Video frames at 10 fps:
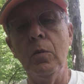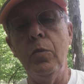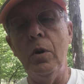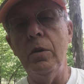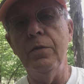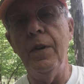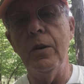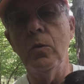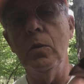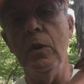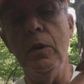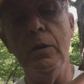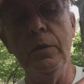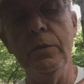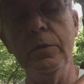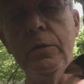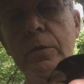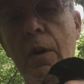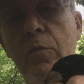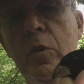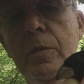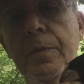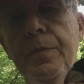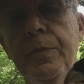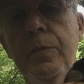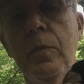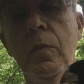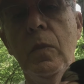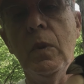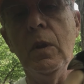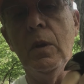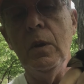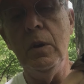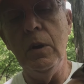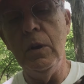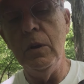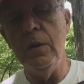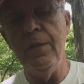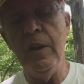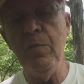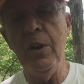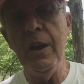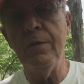part of the federal government. And if anybody